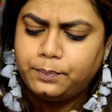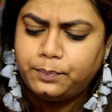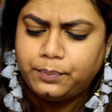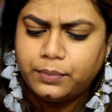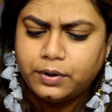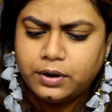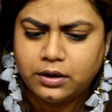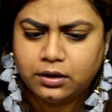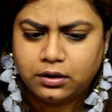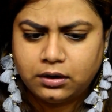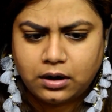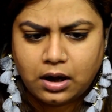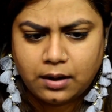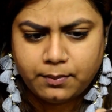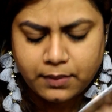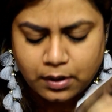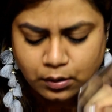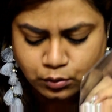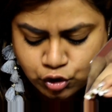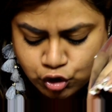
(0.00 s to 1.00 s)

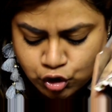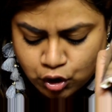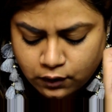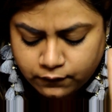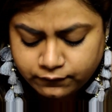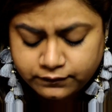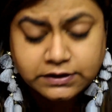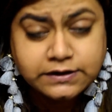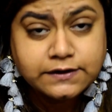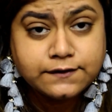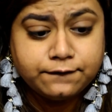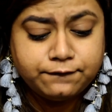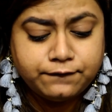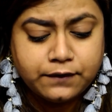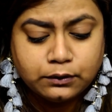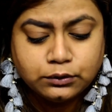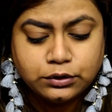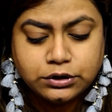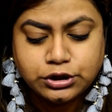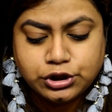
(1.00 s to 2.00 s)
amount of this
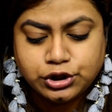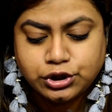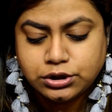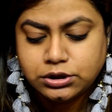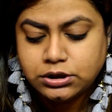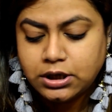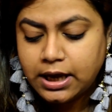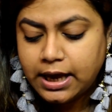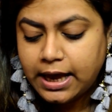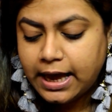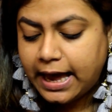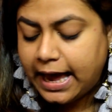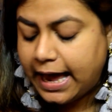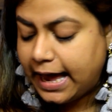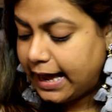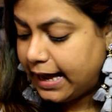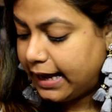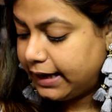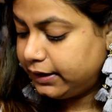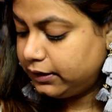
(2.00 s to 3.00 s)
foundation,
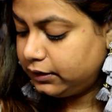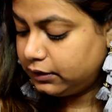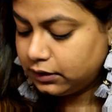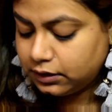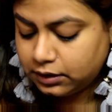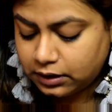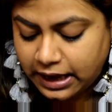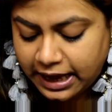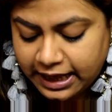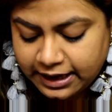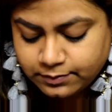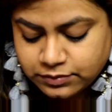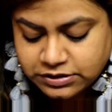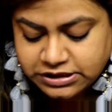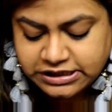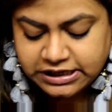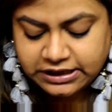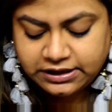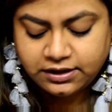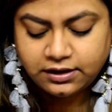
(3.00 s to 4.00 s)
and I'll be
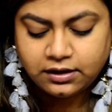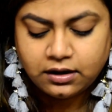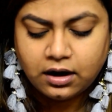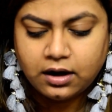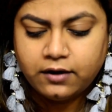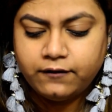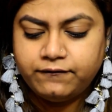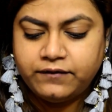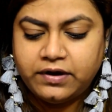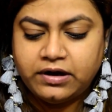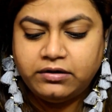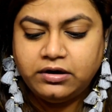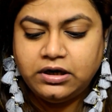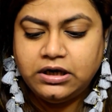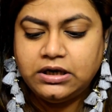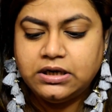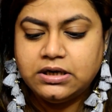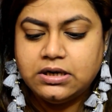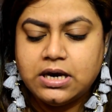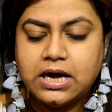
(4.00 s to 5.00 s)
taking a
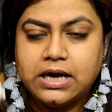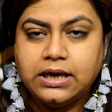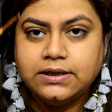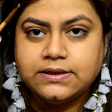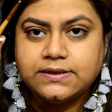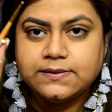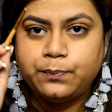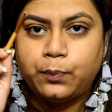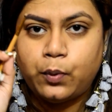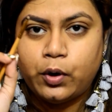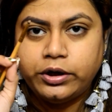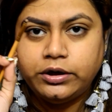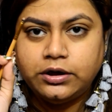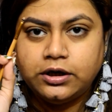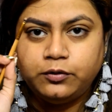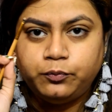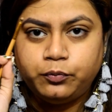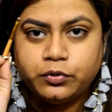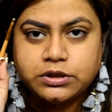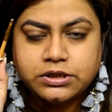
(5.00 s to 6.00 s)
very nice
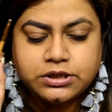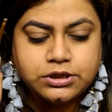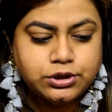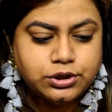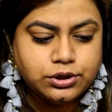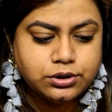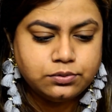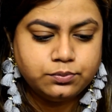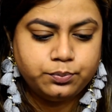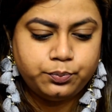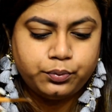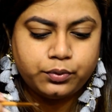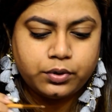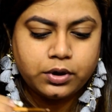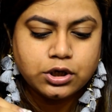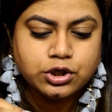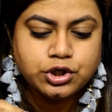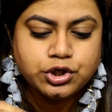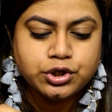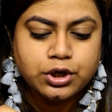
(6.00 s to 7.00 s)
pointed precision
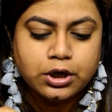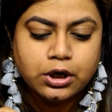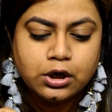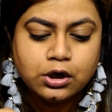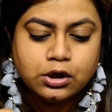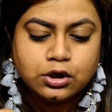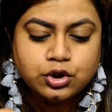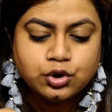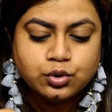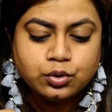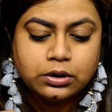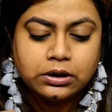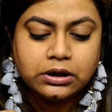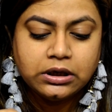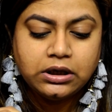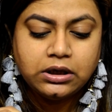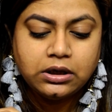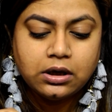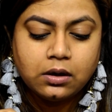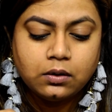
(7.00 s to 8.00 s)
brush to
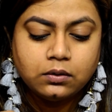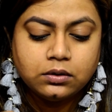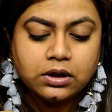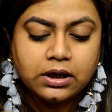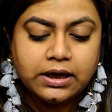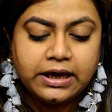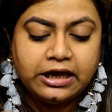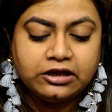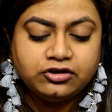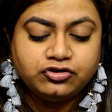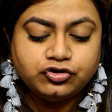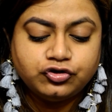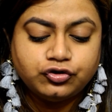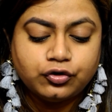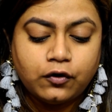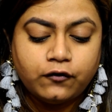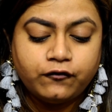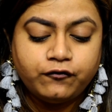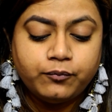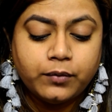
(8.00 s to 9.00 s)
clean out the edges
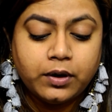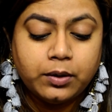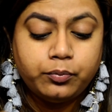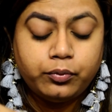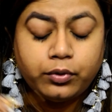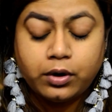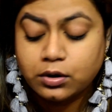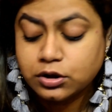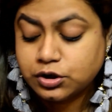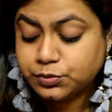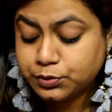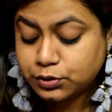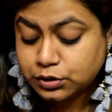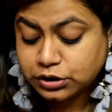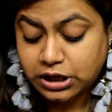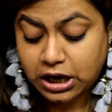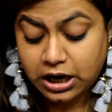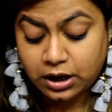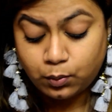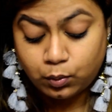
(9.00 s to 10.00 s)
of my brows, because
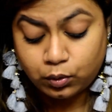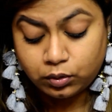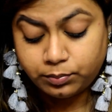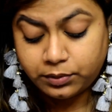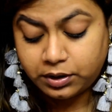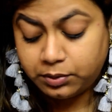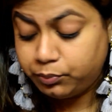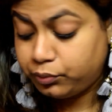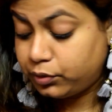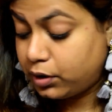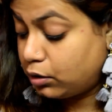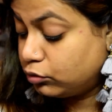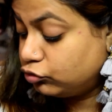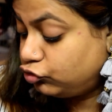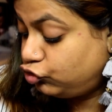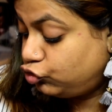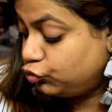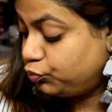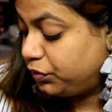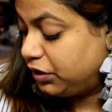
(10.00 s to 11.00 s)
I want my brows
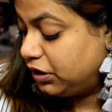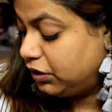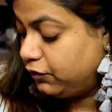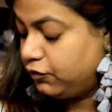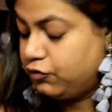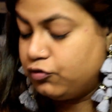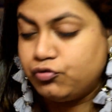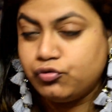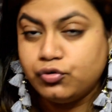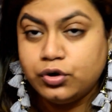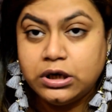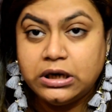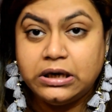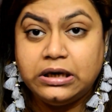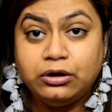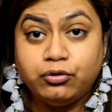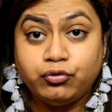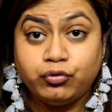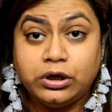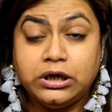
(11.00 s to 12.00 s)
to be
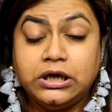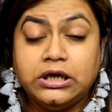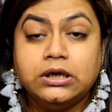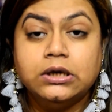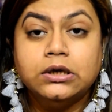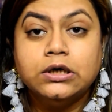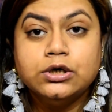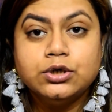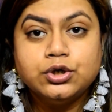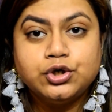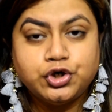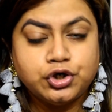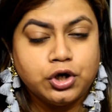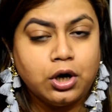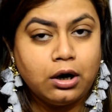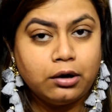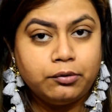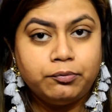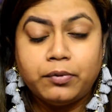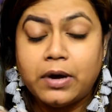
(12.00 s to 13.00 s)
really
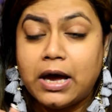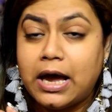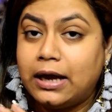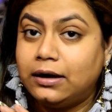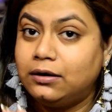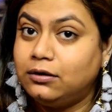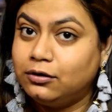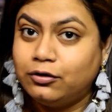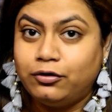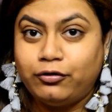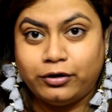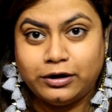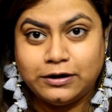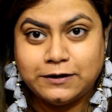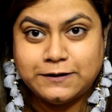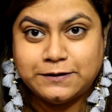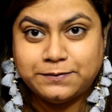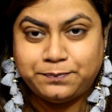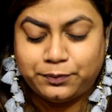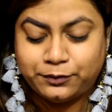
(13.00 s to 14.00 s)
sharp and
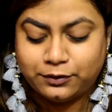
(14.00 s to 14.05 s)
crisp.